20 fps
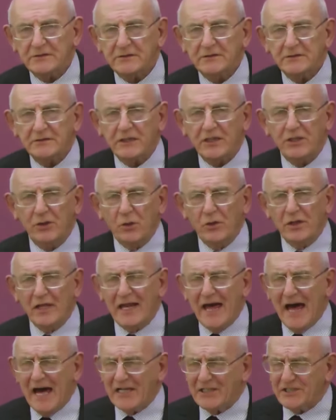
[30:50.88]
Do you know the
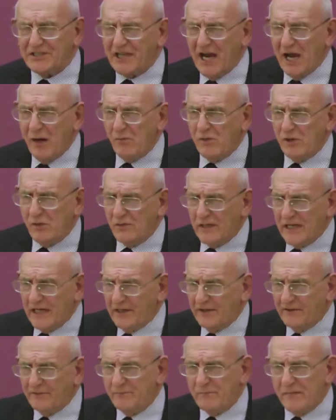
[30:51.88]
last time we read
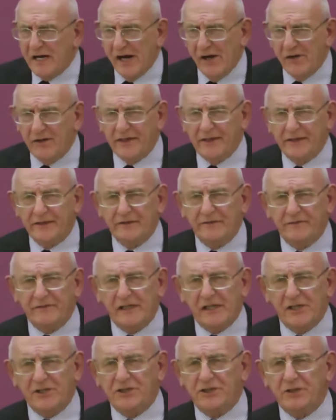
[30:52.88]
of Mary, the
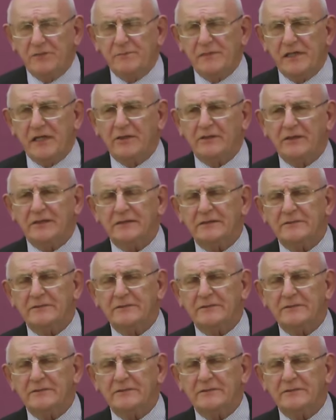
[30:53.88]
Virgin Mary,